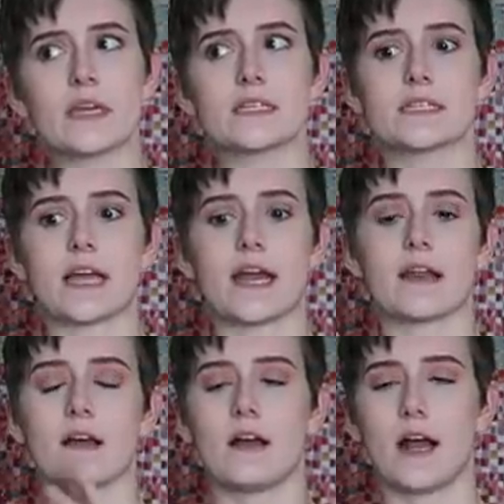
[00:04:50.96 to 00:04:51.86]
being
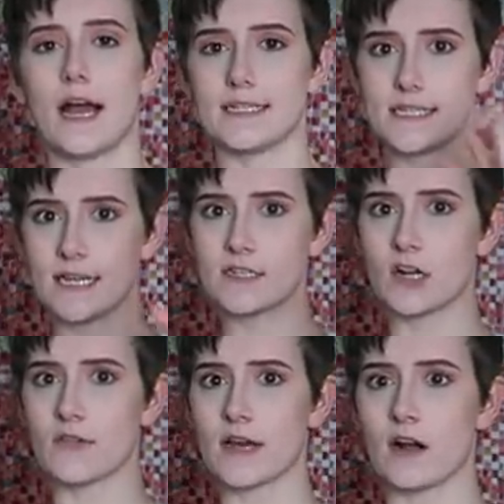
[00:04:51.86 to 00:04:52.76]
said, I sent
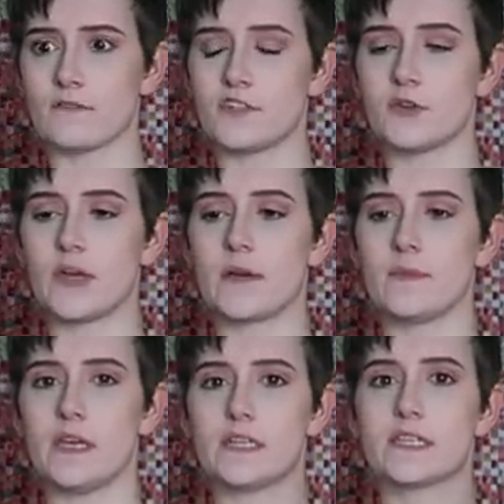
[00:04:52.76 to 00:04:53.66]
all that off to him.
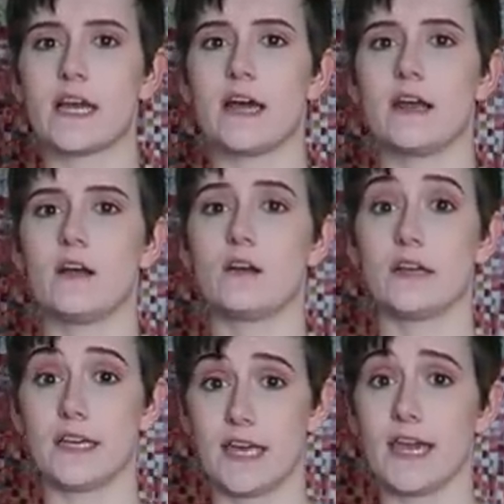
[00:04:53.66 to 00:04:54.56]
He said,
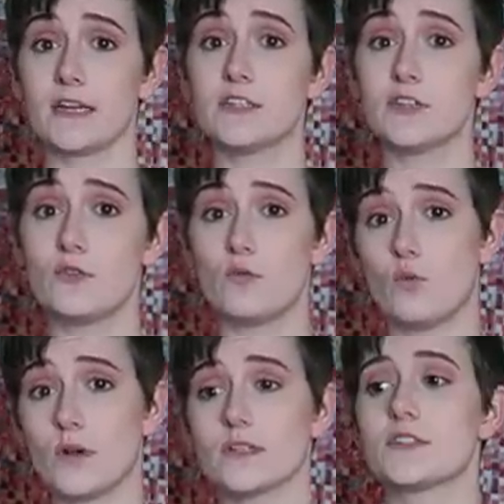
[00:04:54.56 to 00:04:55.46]
can do,
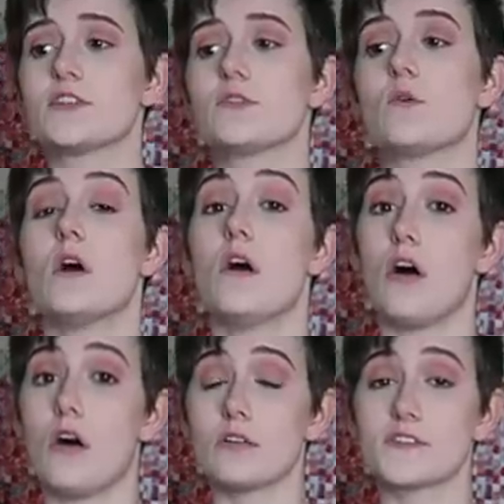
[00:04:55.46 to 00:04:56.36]
will do.
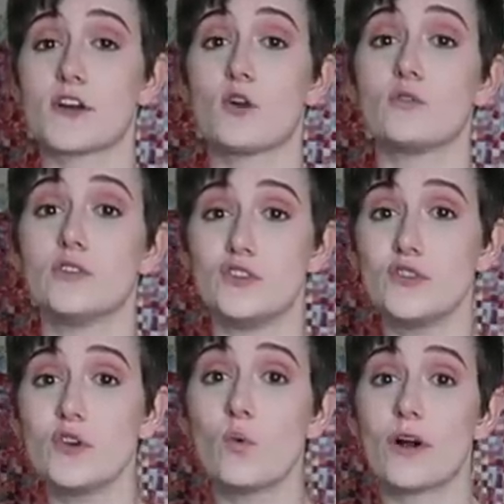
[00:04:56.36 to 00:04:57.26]
Also,
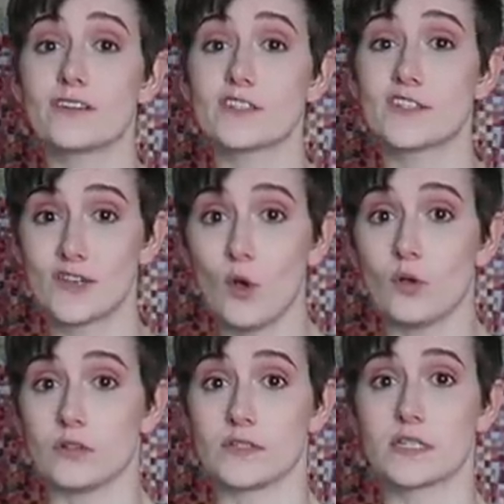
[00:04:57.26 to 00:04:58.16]
do you want
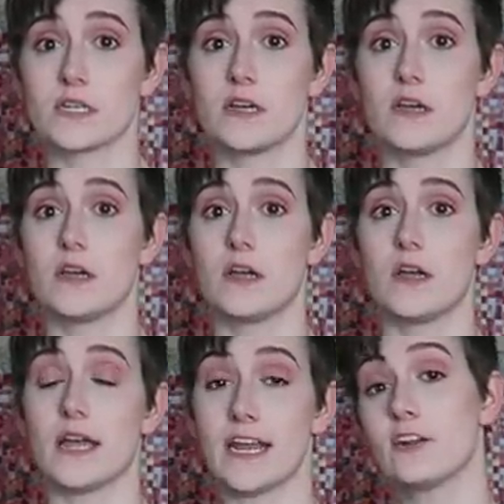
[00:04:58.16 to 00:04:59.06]
soles
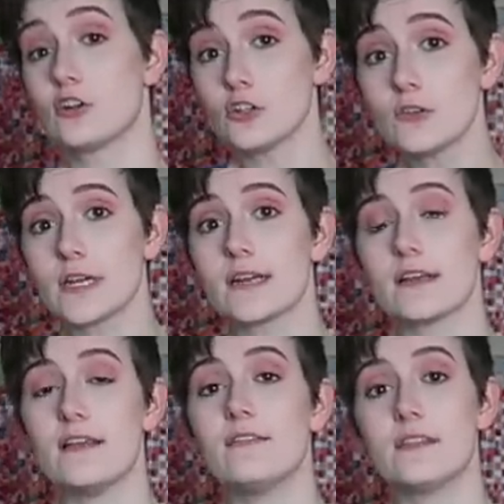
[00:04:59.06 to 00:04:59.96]

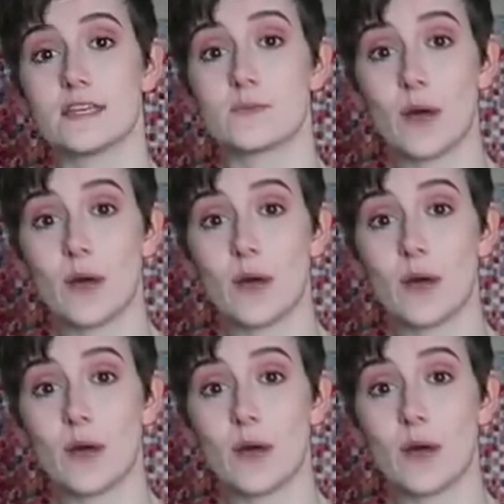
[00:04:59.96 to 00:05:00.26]
included in this